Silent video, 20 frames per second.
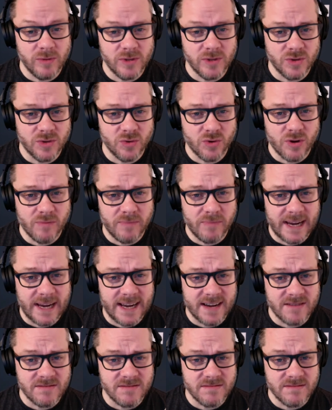would talk
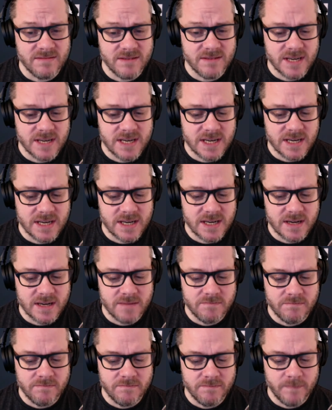about
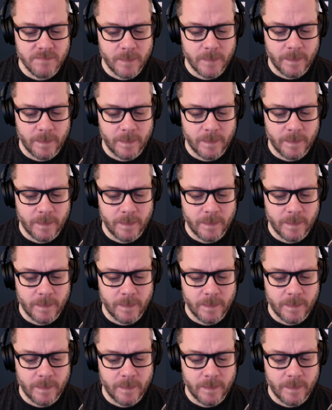kind